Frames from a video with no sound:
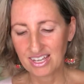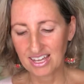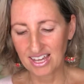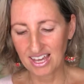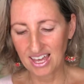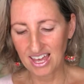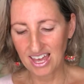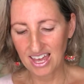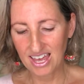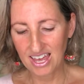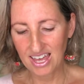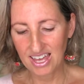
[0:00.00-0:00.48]

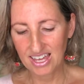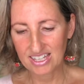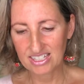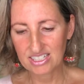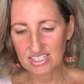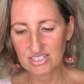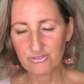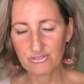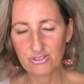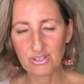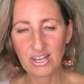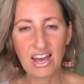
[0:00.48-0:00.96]
And
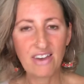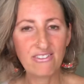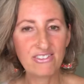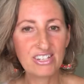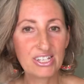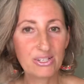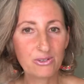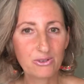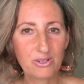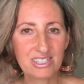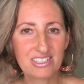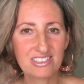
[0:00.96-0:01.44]
if you have
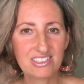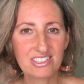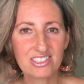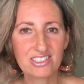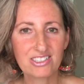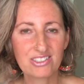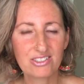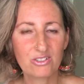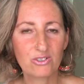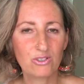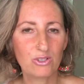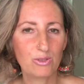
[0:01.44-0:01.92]
any
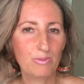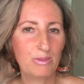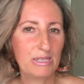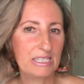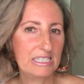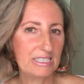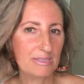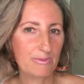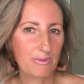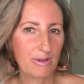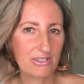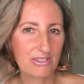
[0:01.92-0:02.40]
questions at all,
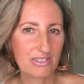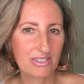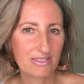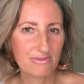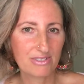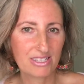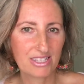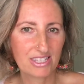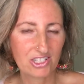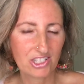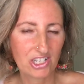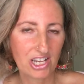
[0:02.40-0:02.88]
please post them
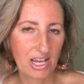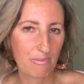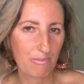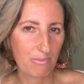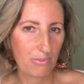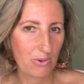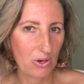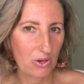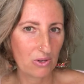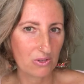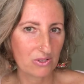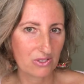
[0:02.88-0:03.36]
in the chat
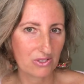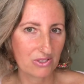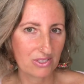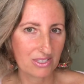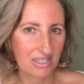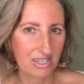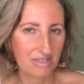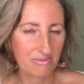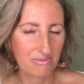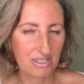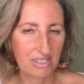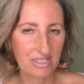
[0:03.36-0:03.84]
box or
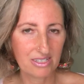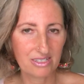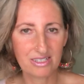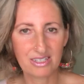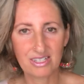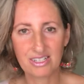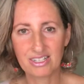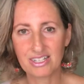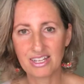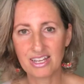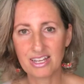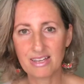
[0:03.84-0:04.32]
send me
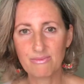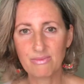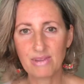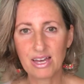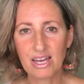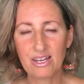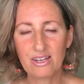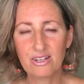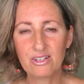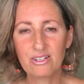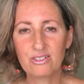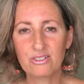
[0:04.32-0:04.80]
an
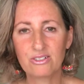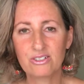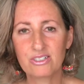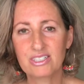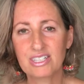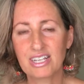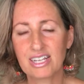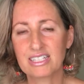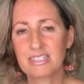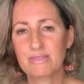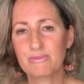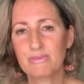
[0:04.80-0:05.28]
email or a
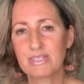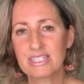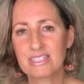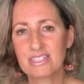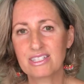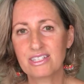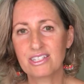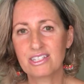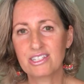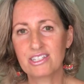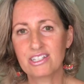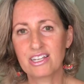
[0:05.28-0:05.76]
text
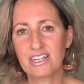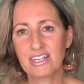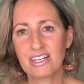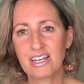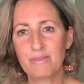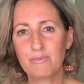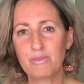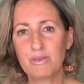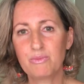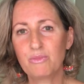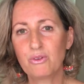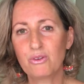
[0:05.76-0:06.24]
message, and
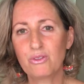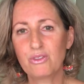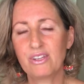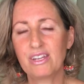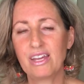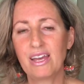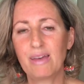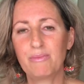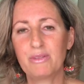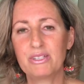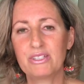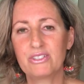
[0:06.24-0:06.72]
I'd be more
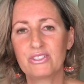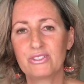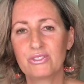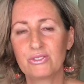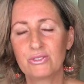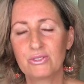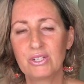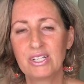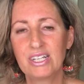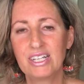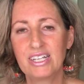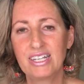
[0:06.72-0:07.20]
than happy
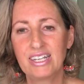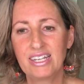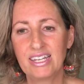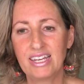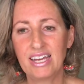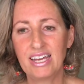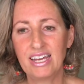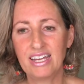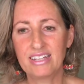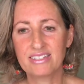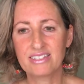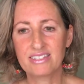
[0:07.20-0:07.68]
to
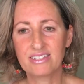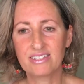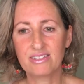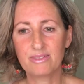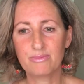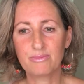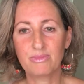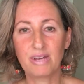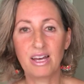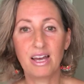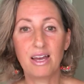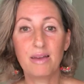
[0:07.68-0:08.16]
answer
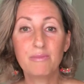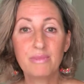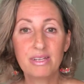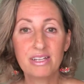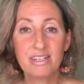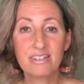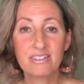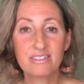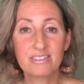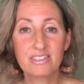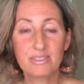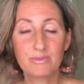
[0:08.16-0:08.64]
them. I'm
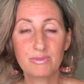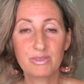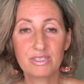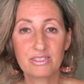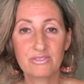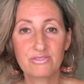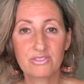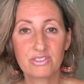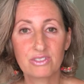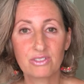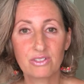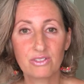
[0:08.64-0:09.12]
here to be
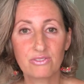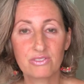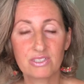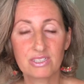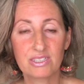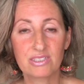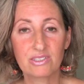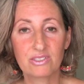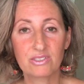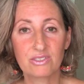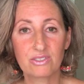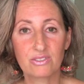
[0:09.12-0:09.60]
of
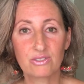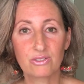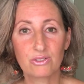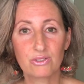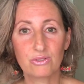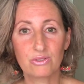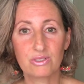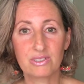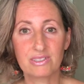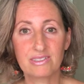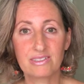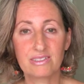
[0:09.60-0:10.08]
service,
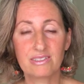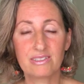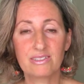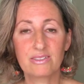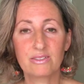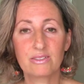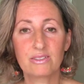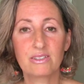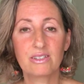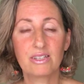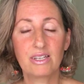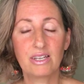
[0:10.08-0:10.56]
to
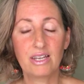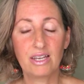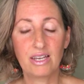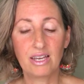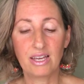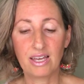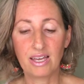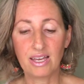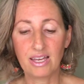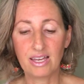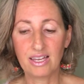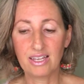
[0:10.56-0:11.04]
assist
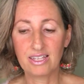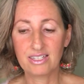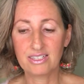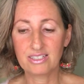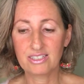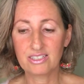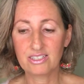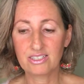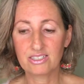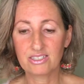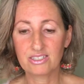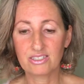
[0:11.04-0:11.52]

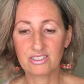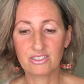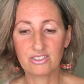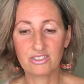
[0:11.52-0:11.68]
and